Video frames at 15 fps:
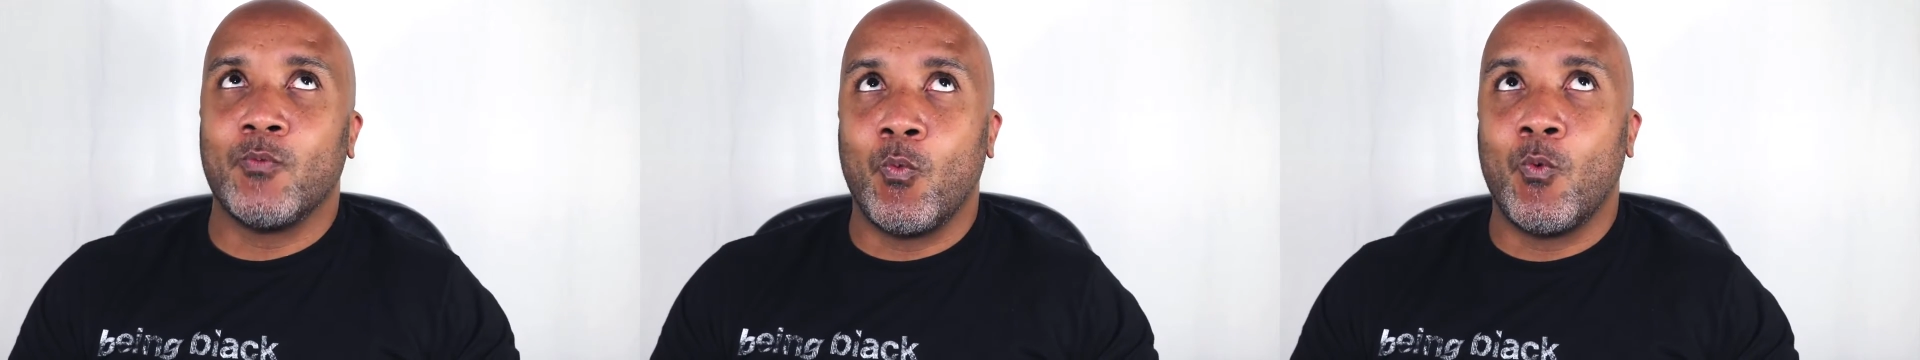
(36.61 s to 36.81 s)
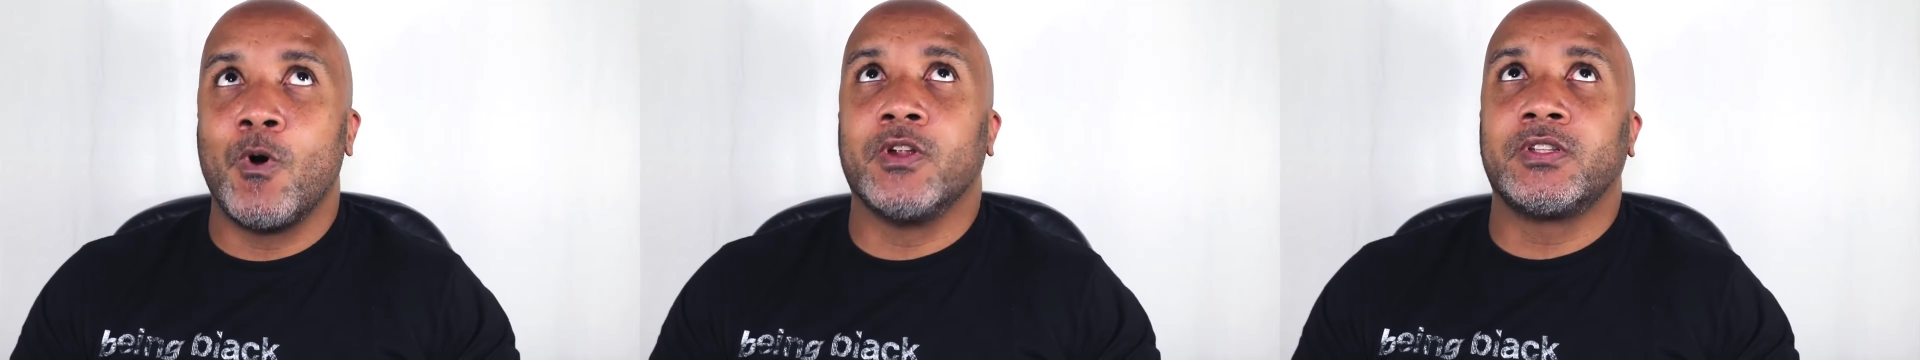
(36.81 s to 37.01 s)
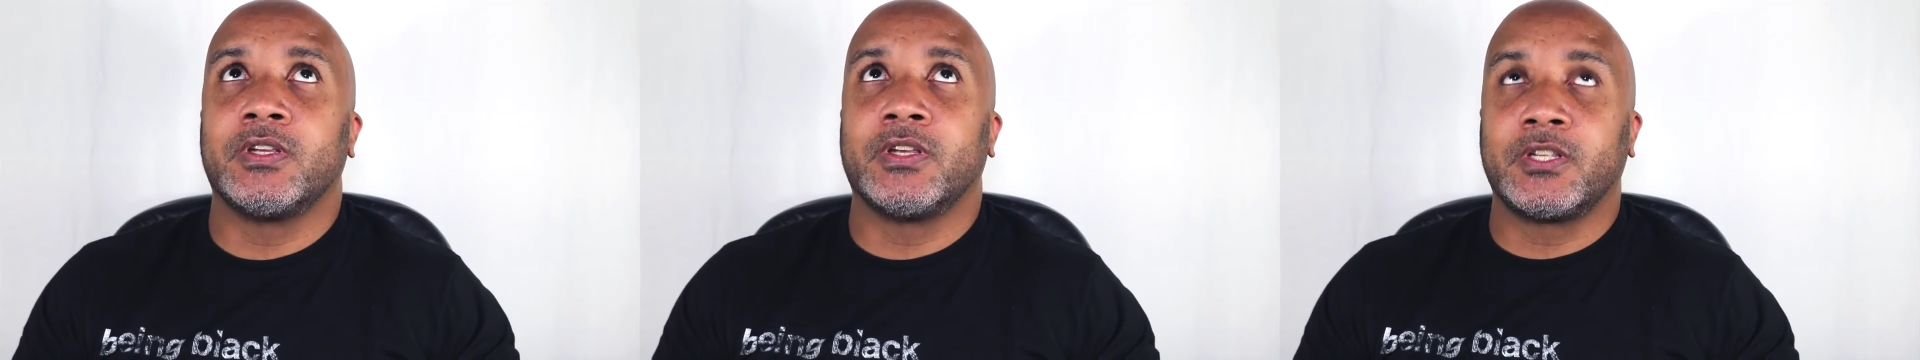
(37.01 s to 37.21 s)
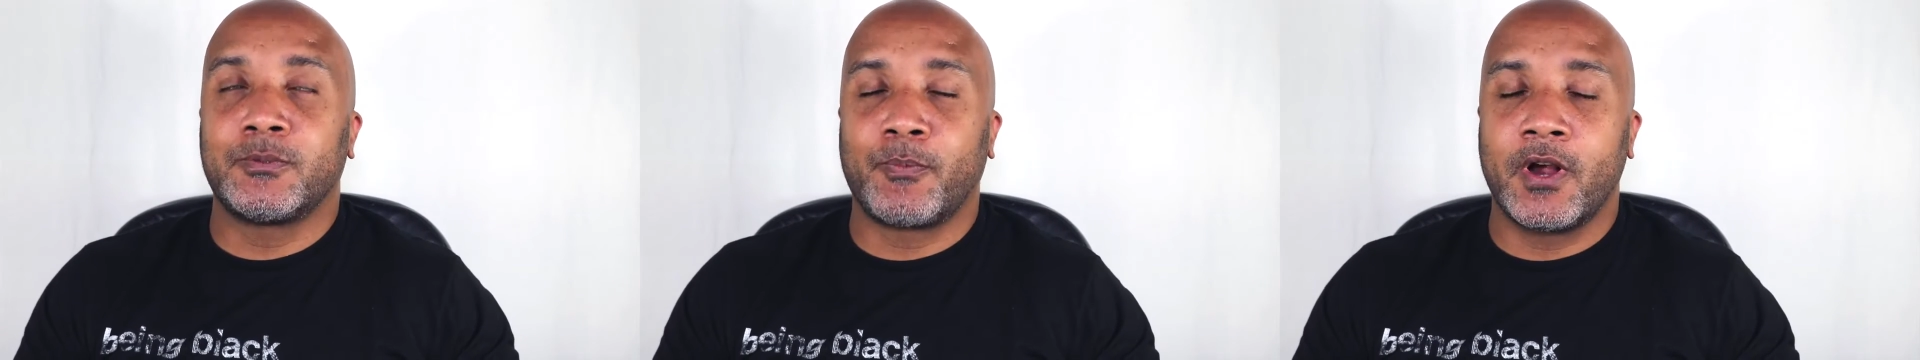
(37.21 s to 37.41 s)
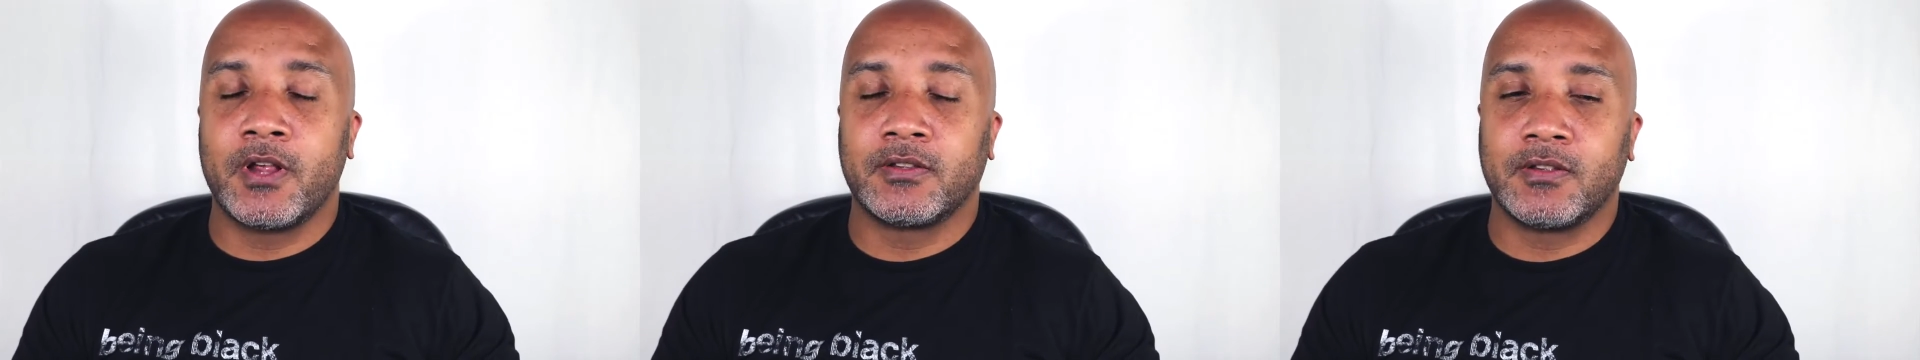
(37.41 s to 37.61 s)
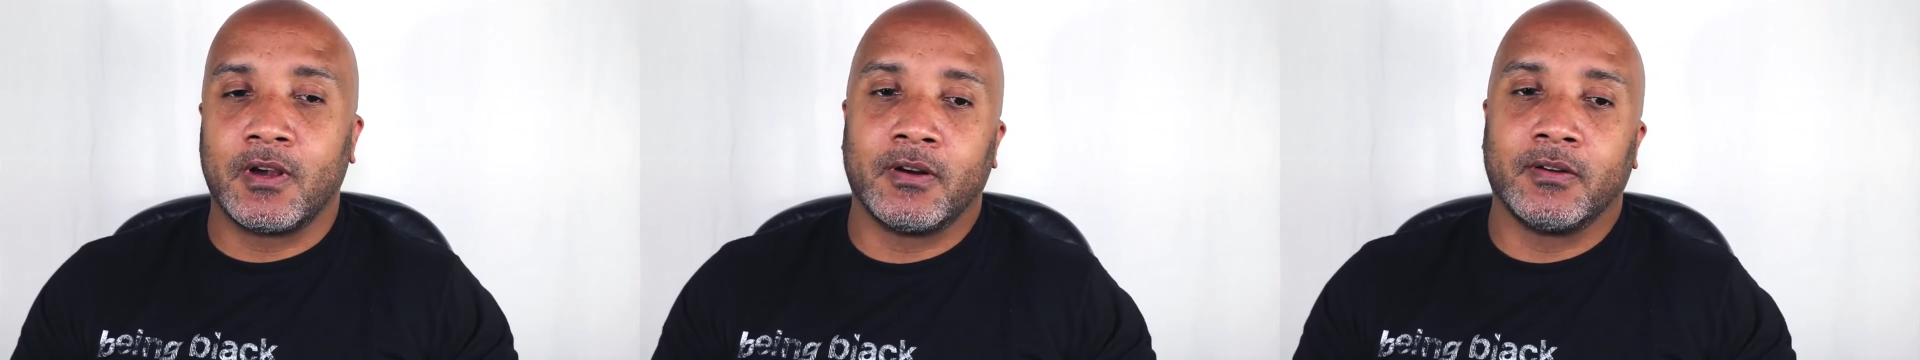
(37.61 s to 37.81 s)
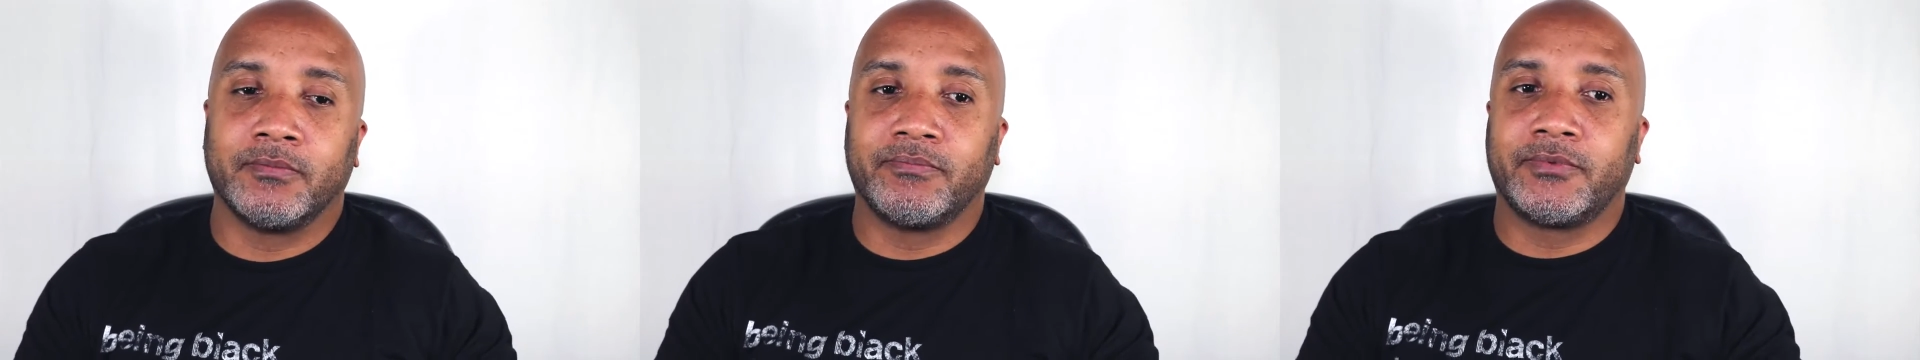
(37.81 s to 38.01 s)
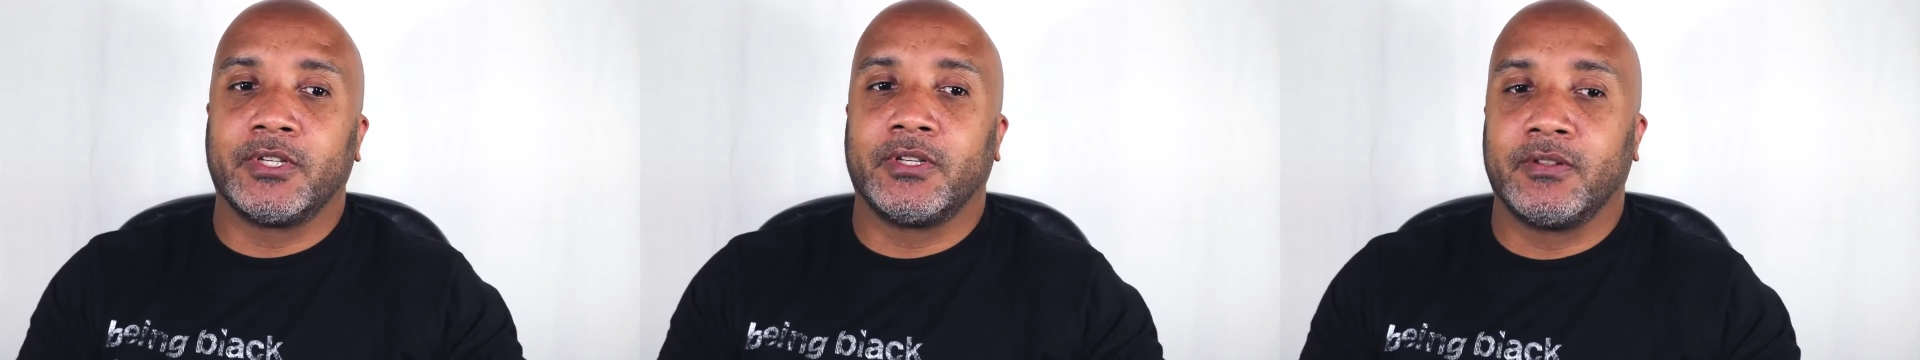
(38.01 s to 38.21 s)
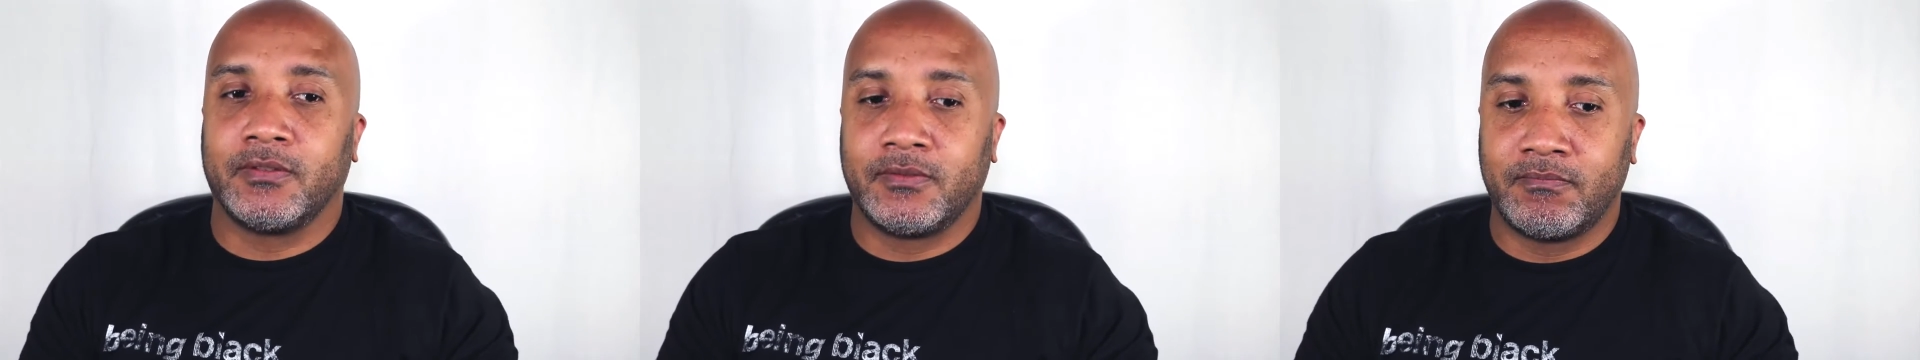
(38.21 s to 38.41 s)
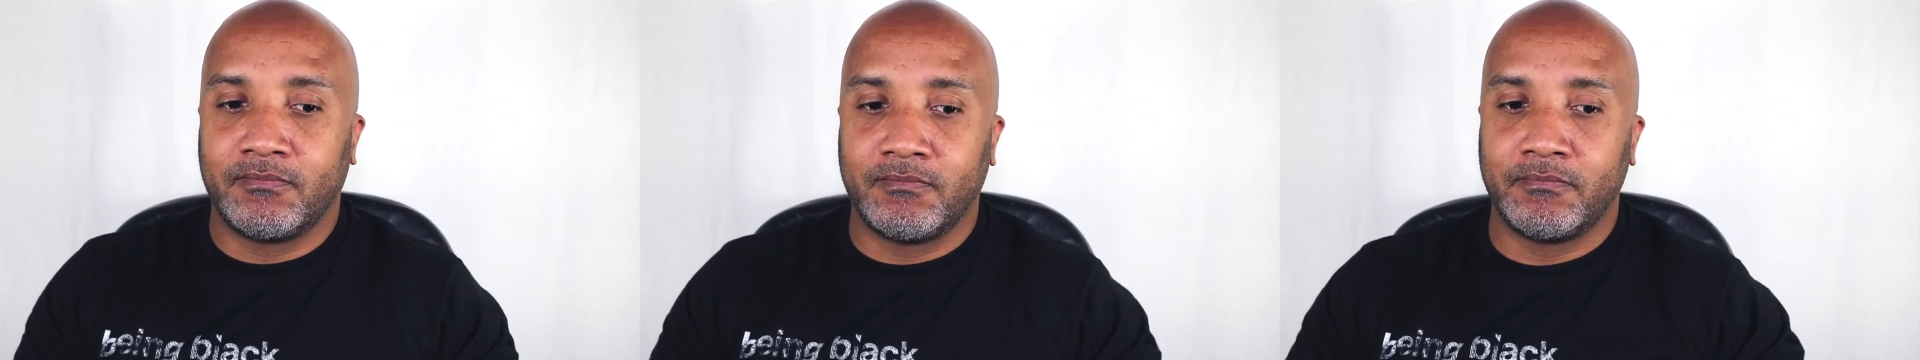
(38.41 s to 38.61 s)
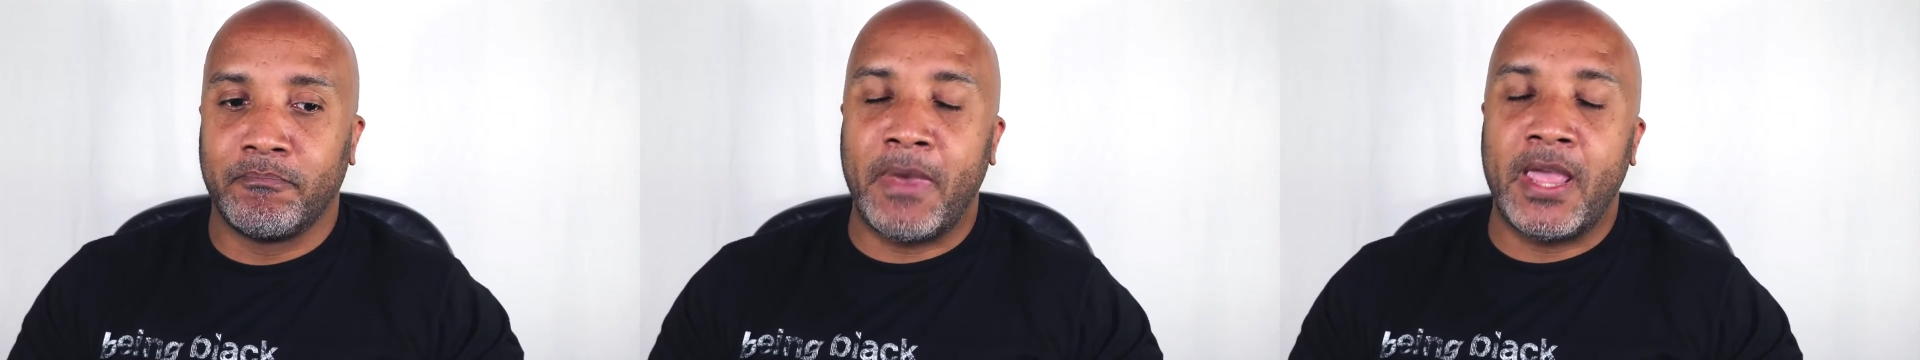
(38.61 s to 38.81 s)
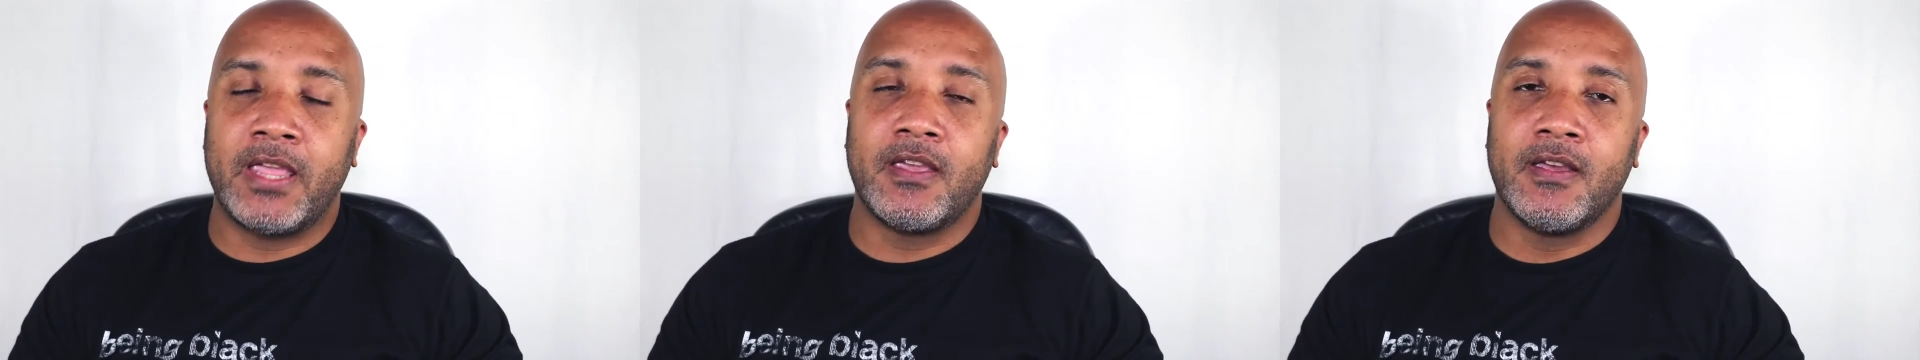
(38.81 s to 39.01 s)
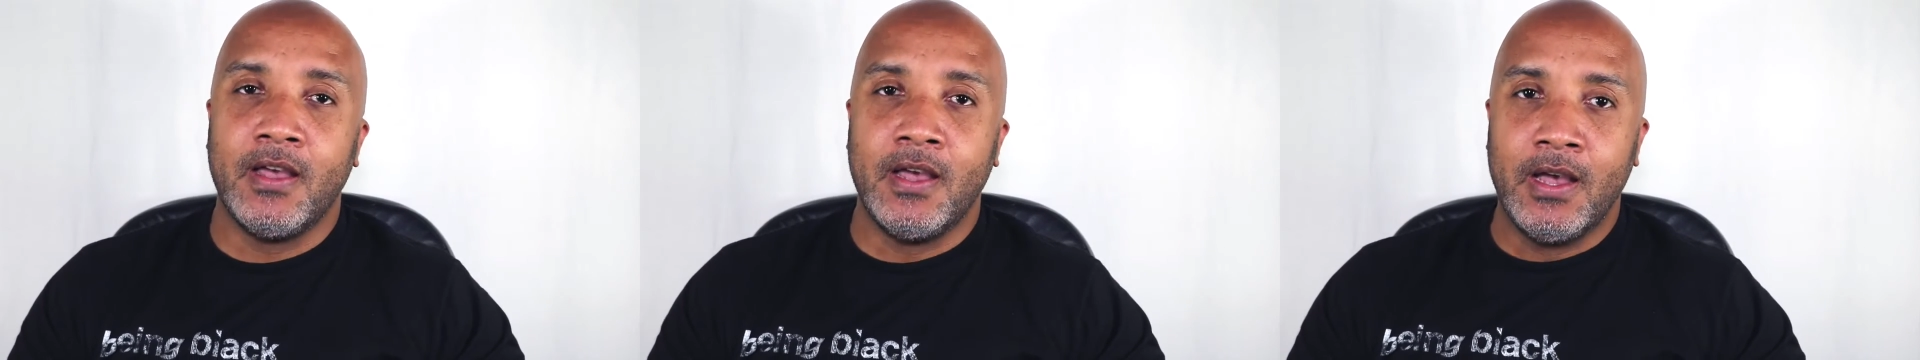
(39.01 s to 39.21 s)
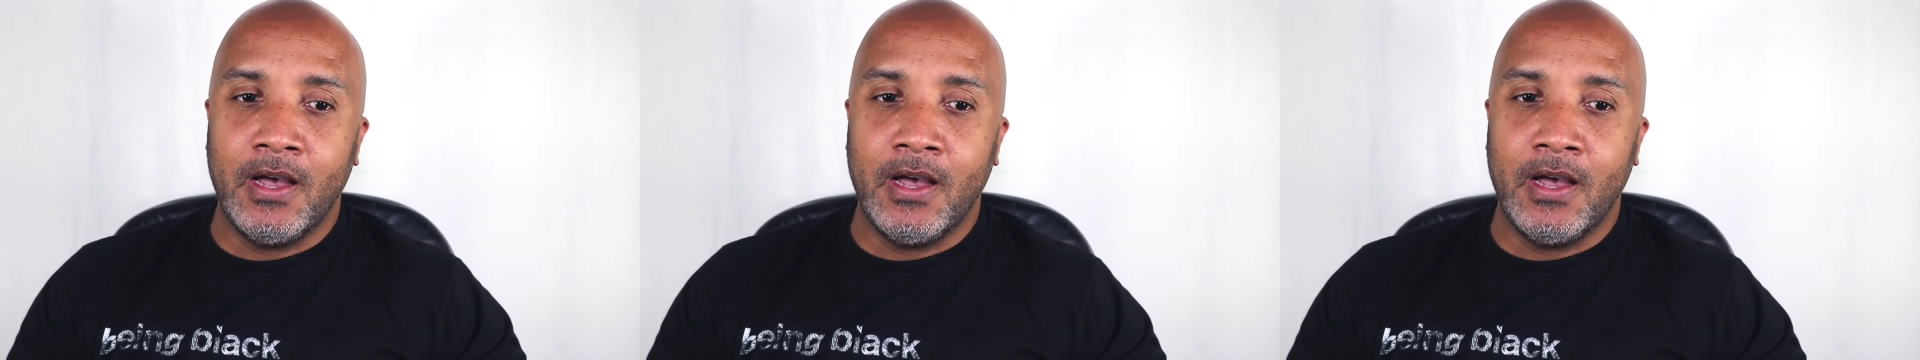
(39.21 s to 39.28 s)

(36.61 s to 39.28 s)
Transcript: want to express or to make,